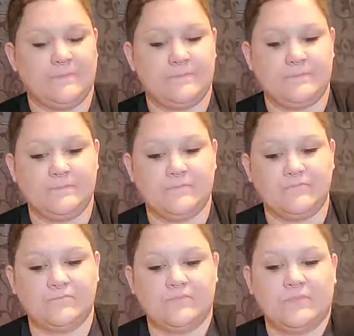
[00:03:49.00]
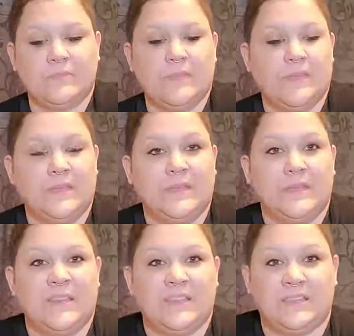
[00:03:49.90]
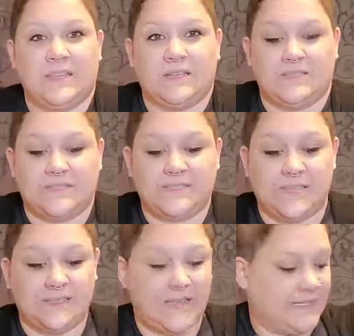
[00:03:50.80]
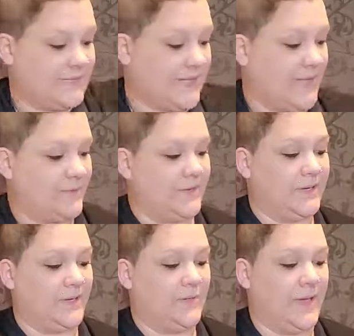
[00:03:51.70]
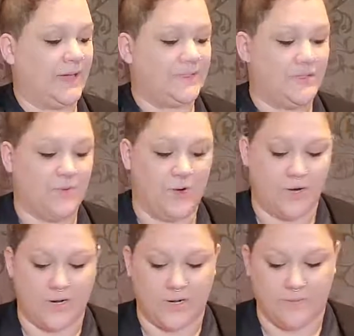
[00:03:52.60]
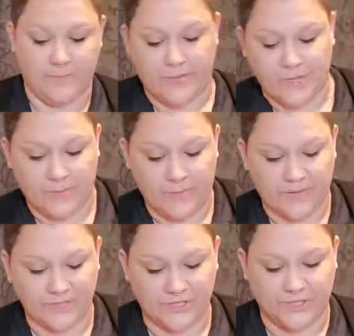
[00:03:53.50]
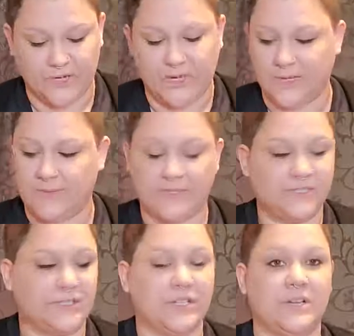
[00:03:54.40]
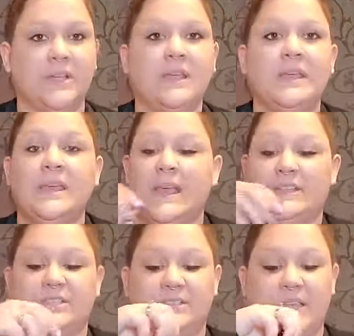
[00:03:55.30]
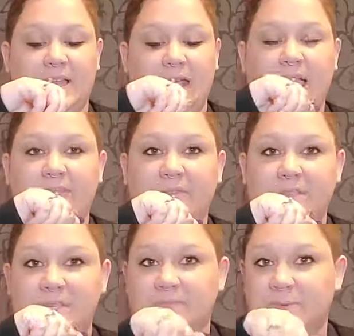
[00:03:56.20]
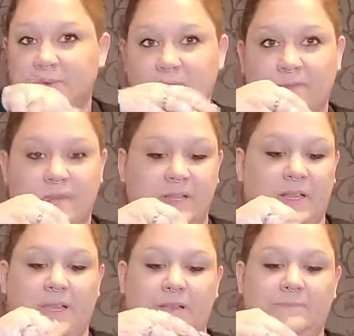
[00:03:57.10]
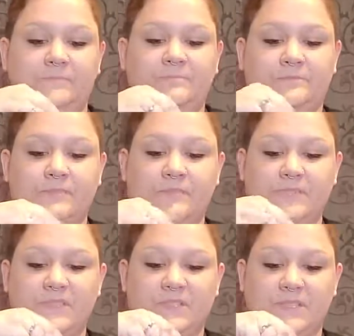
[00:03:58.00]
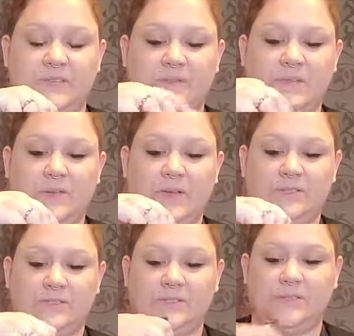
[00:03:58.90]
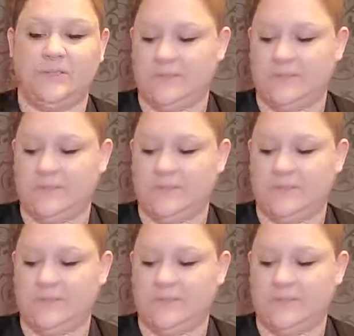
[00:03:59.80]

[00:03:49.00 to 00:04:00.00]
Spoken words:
and then just set that aside. We're going to go back to our butter, brown sugar, honey mixture, and just add 1/2 teaspoon of vanilla. Just give it a little extra